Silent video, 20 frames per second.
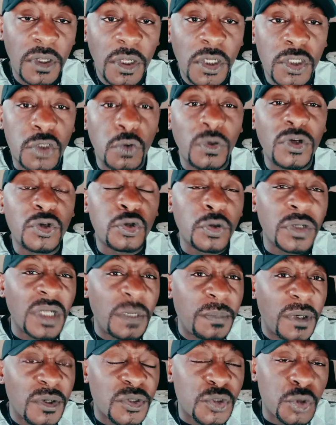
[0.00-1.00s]
So when you're talking
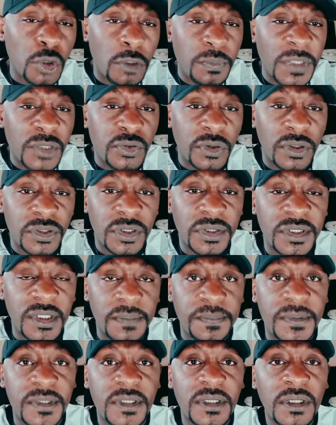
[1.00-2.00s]
about soulmate
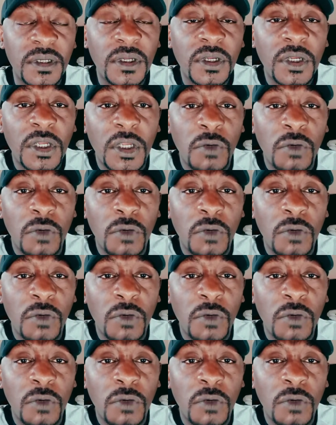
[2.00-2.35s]
relationships,